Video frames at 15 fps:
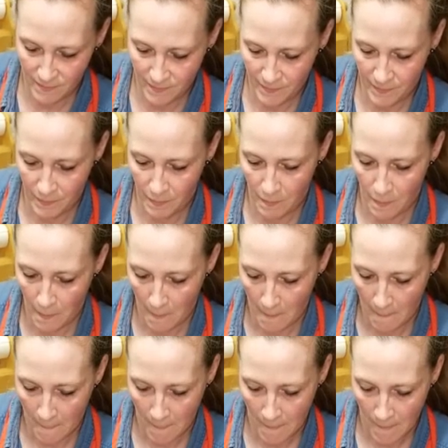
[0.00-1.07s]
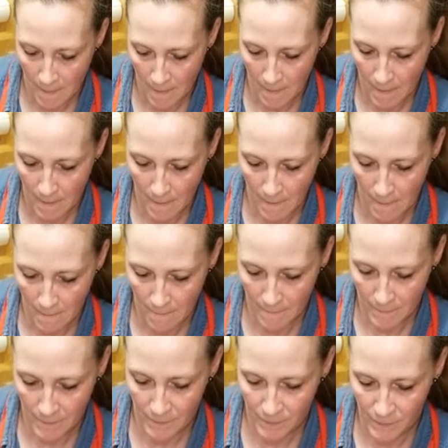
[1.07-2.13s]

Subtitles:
[no speech]